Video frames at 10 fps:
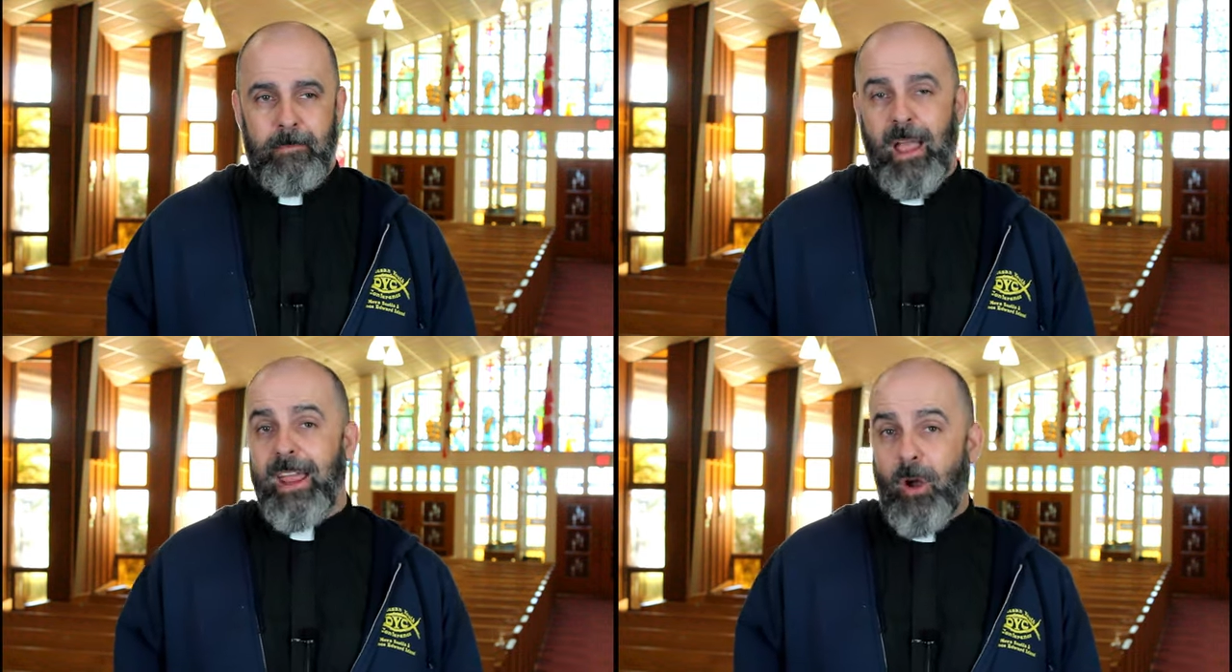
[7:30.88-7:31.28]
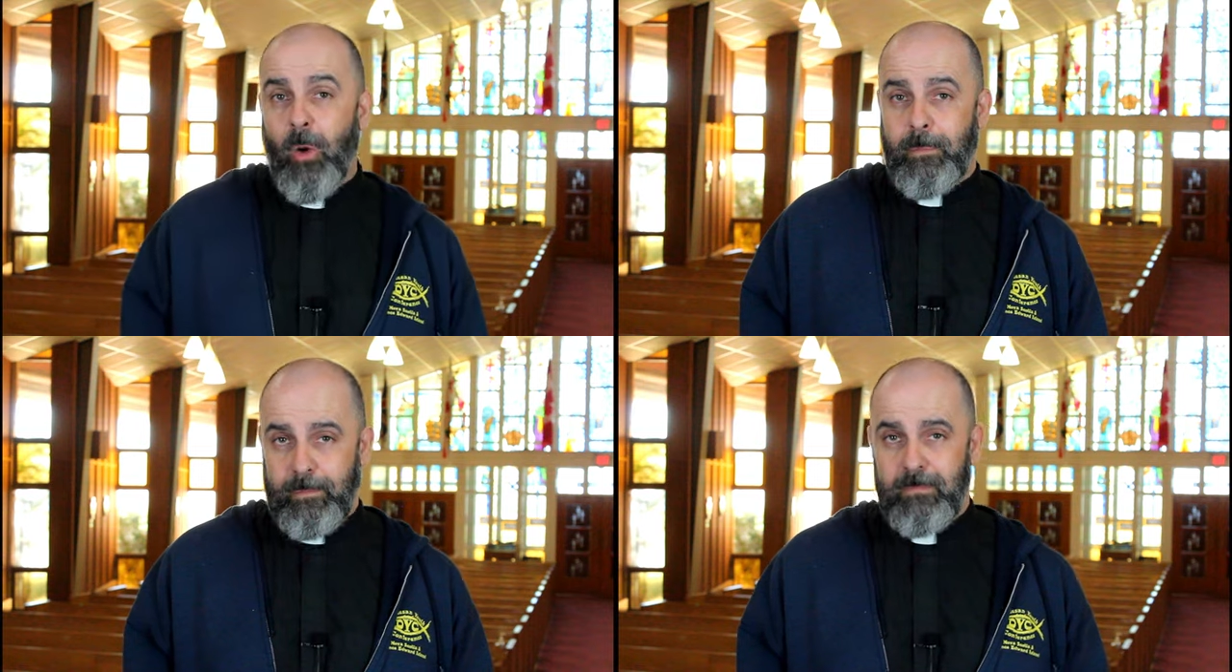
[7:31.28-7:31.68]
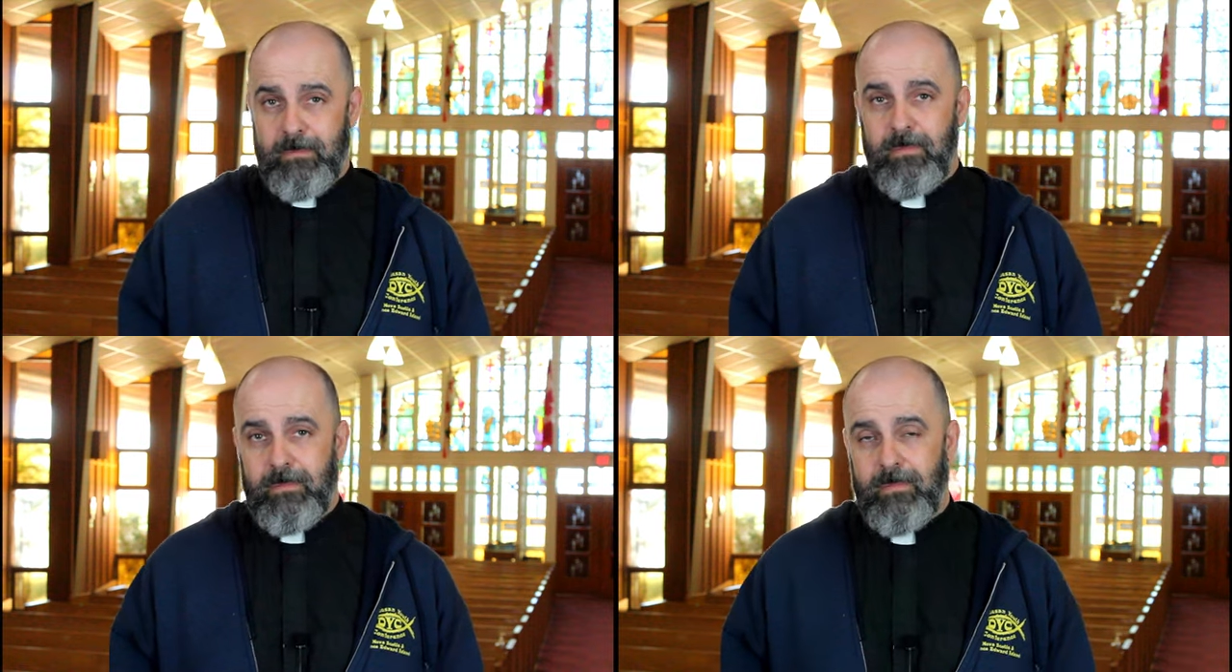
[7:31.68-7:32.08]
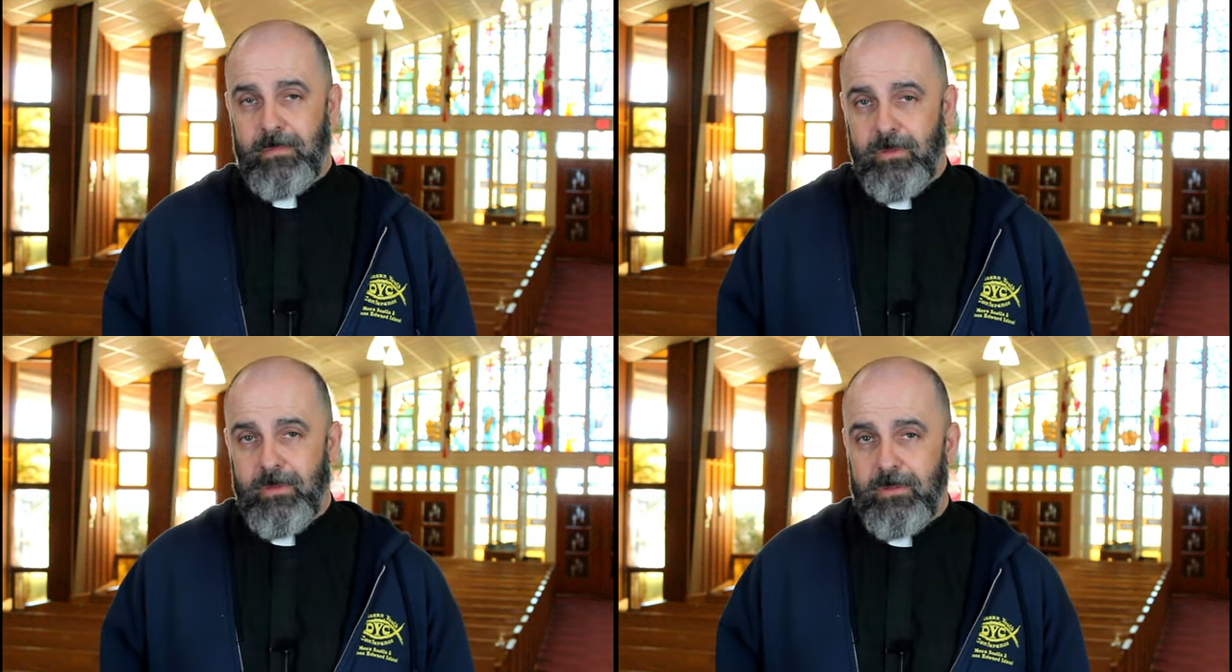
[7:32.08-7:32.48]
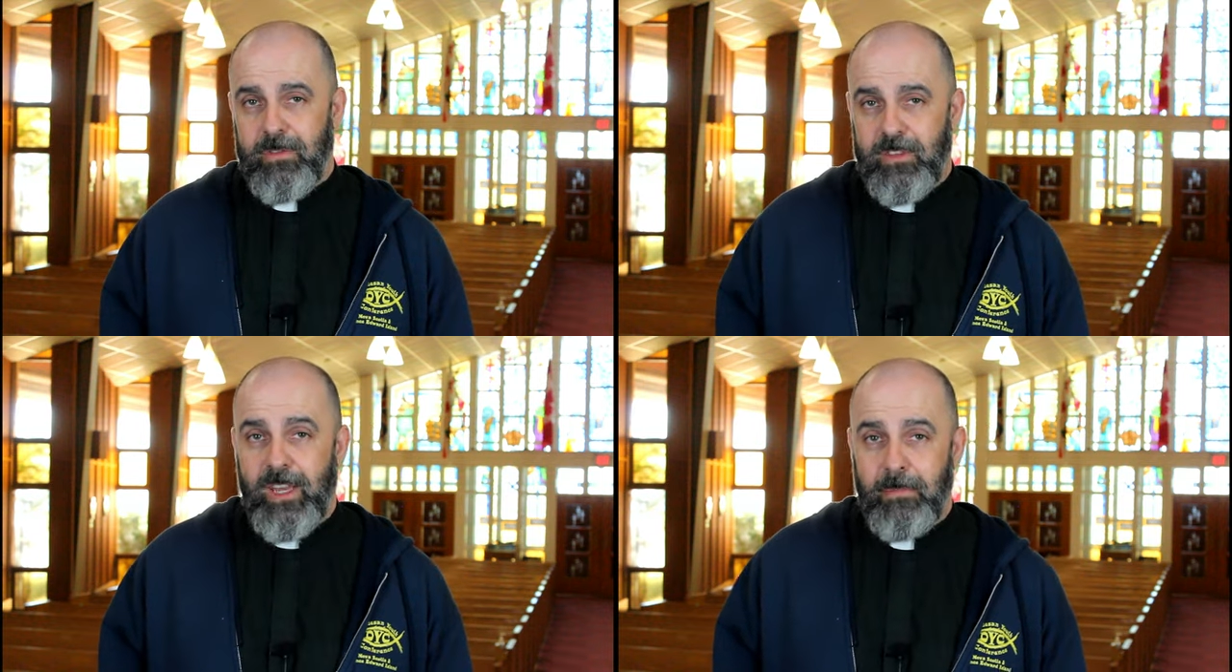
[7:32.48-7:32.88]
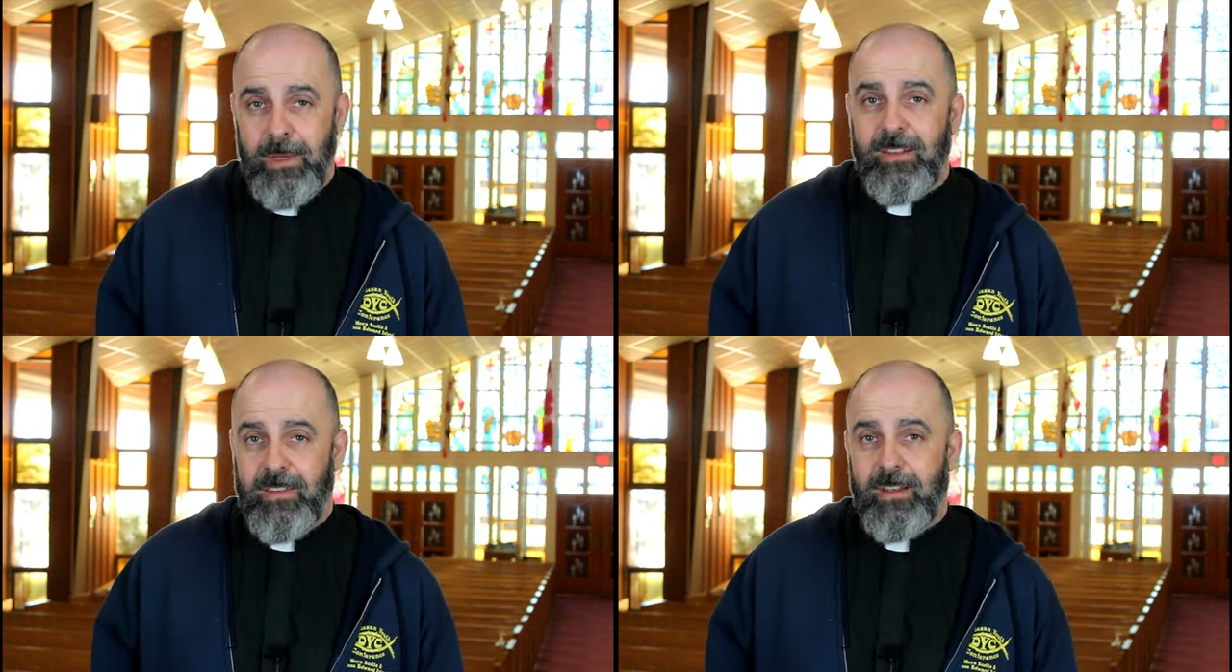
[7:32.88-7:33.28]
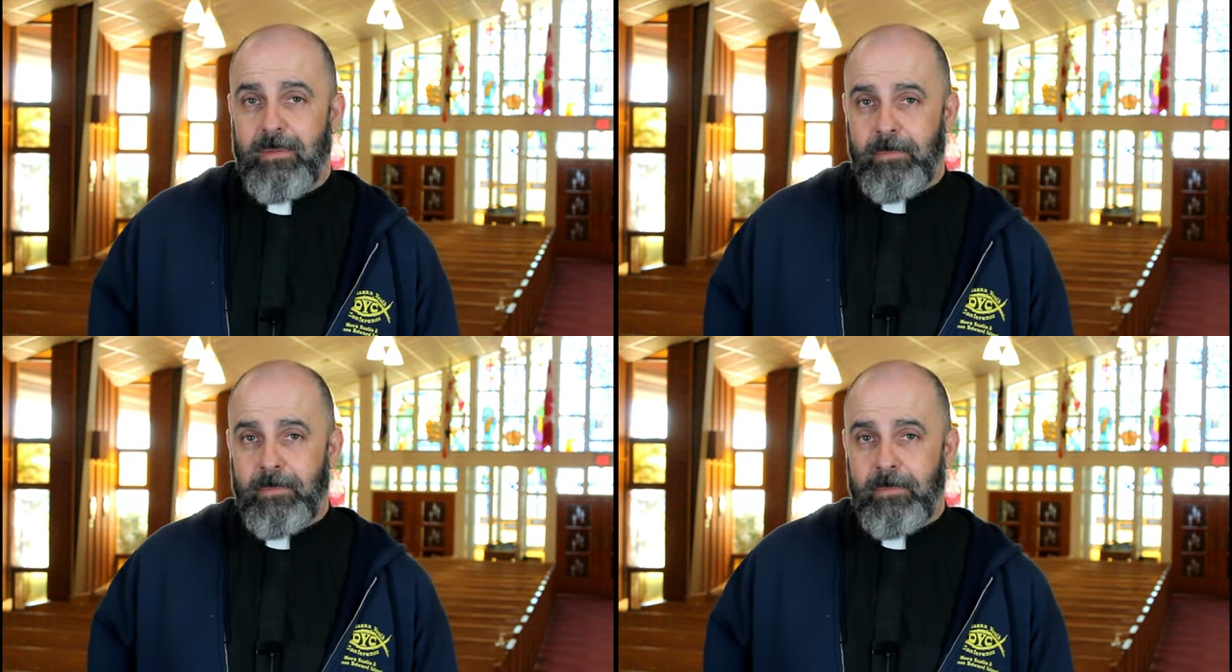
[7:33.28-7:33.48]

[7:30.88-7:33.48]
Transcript: I hope Singh means it.